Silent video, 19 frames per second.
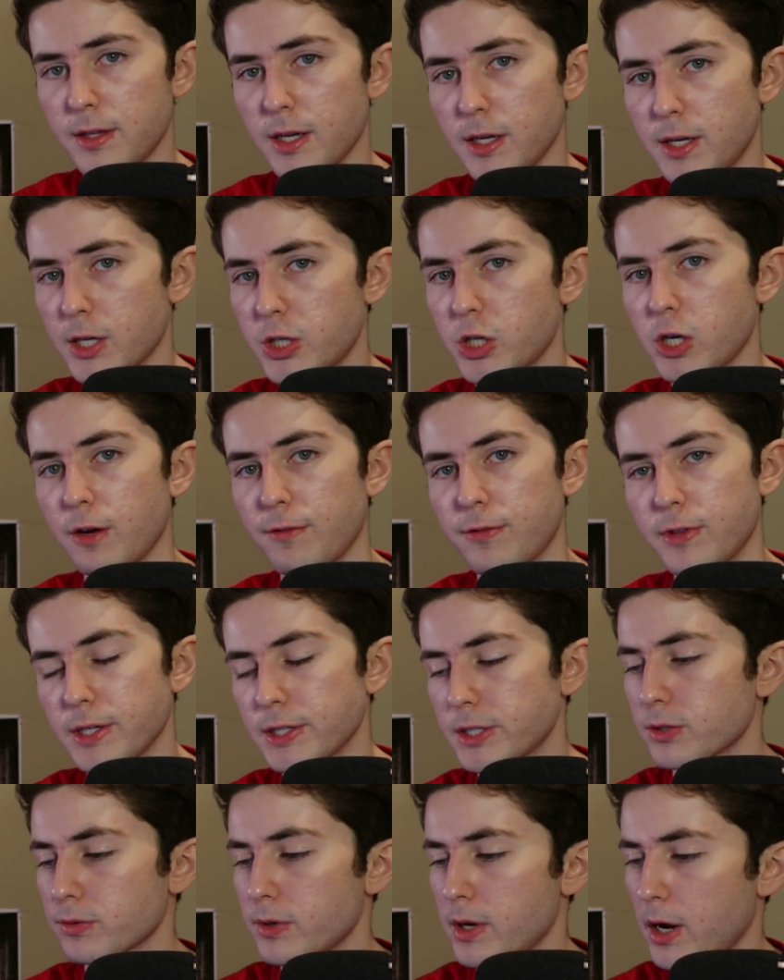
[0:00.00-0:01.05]
The addition of
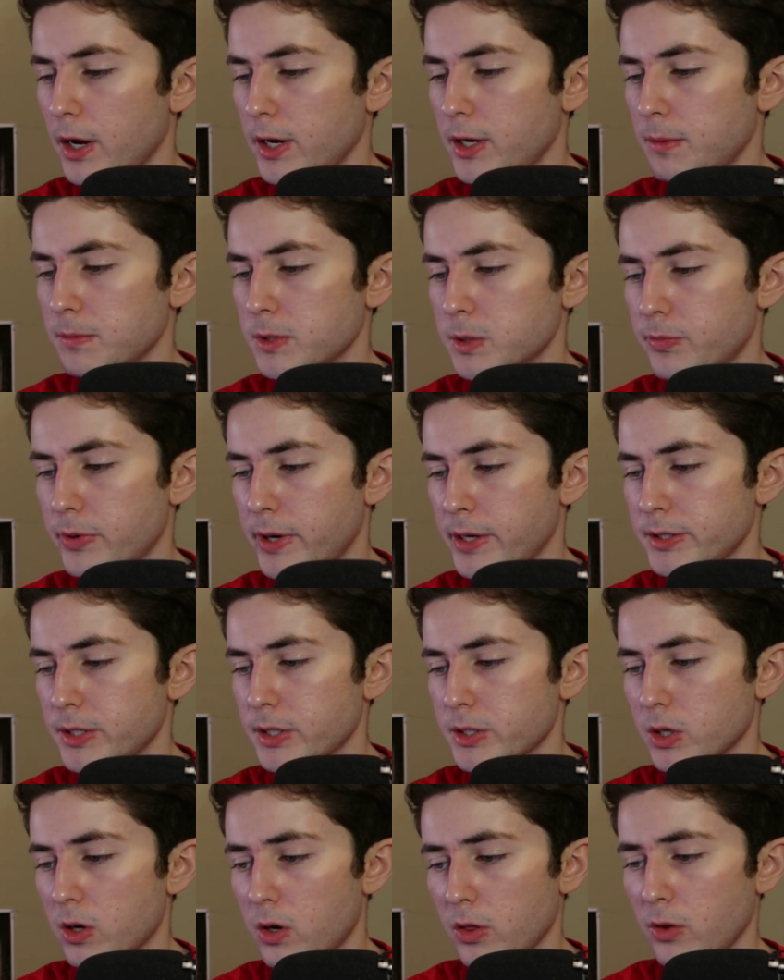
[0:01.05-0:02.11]
these 3 items brings
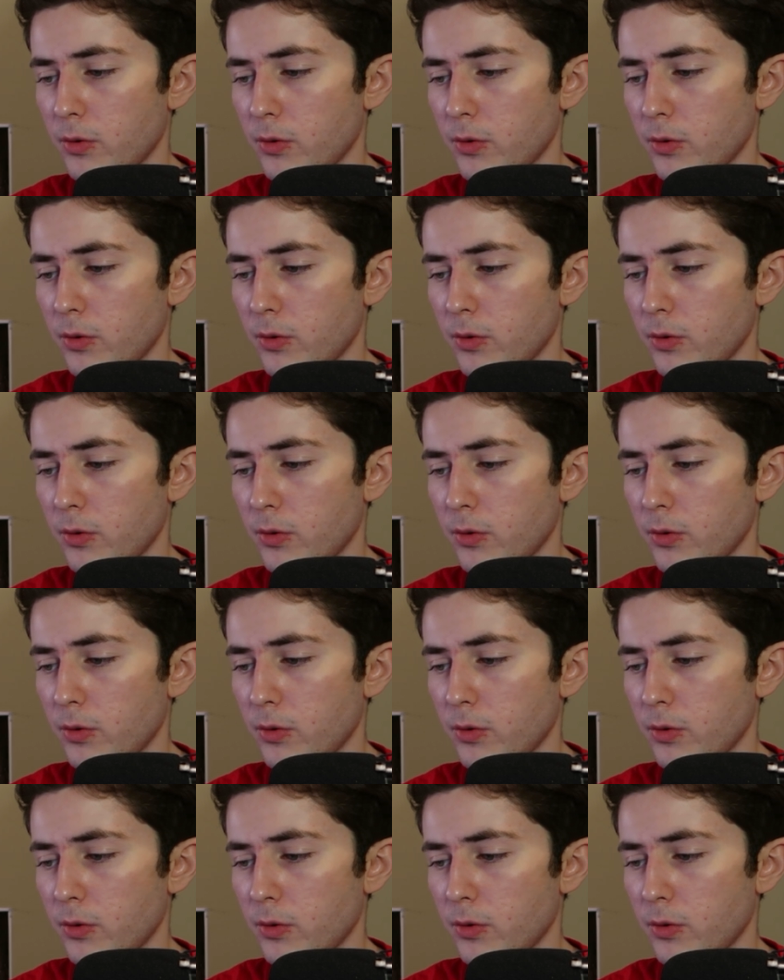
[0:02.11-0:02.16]
us all